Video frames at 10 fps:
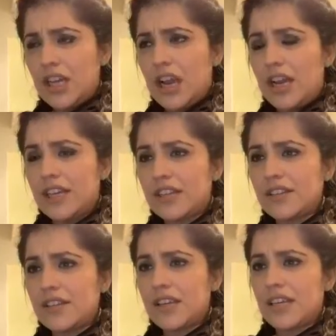I
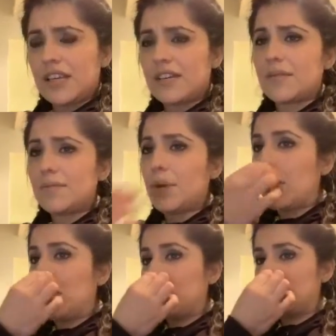can, like,
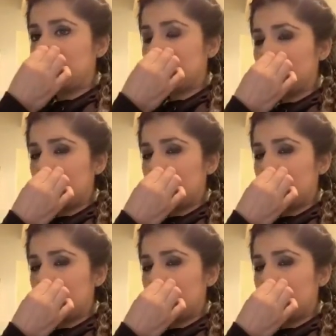post